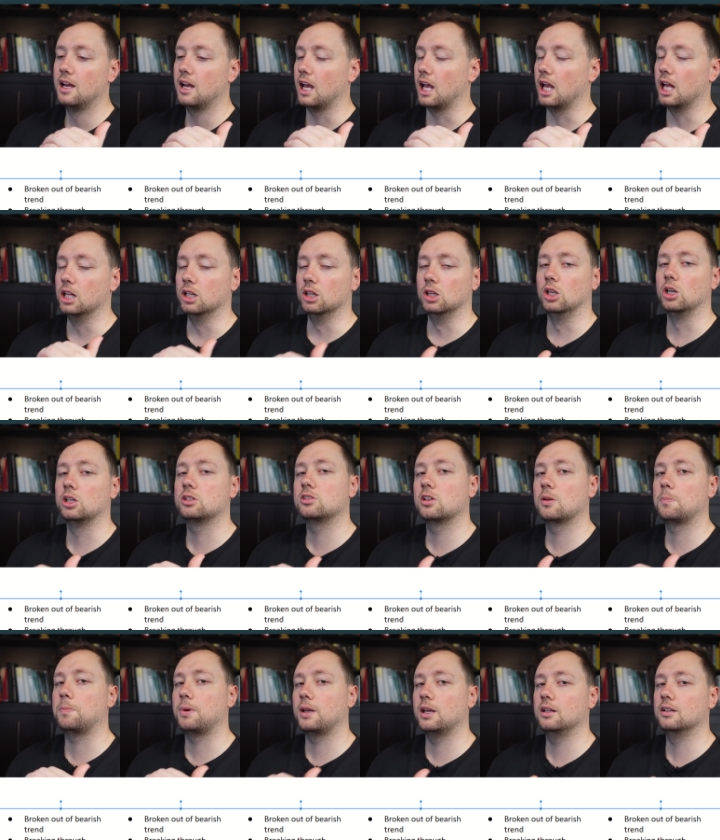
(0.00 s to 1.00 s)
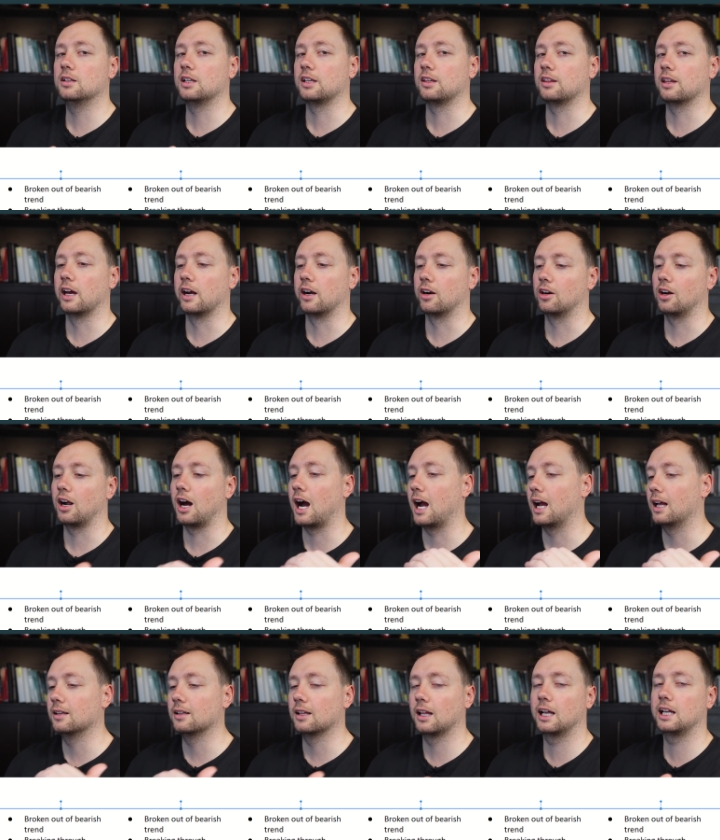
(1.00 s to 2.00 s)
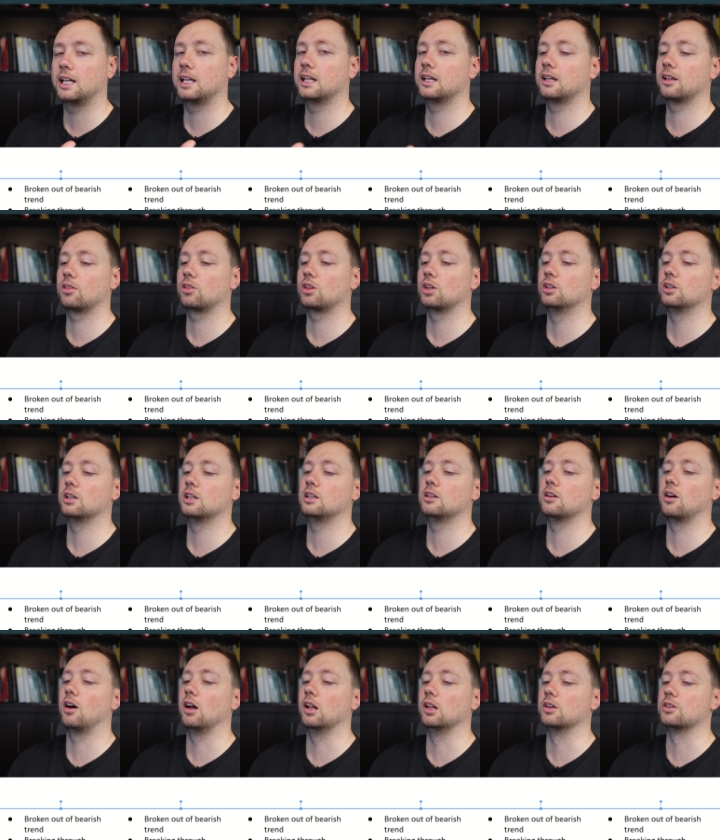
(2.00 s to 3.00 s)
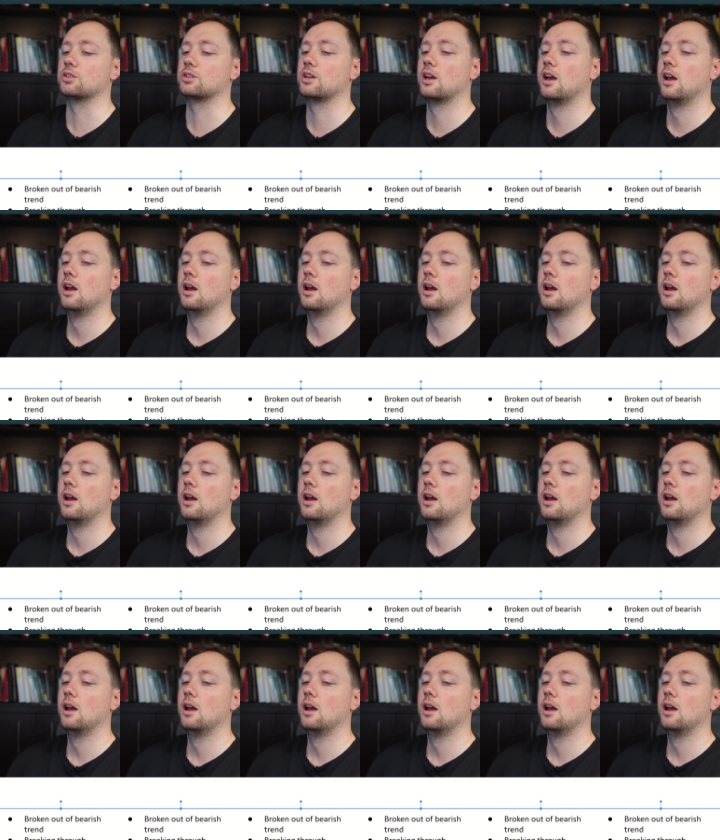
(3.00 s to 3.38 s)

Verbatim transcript: it looks appealing there. I like it at $30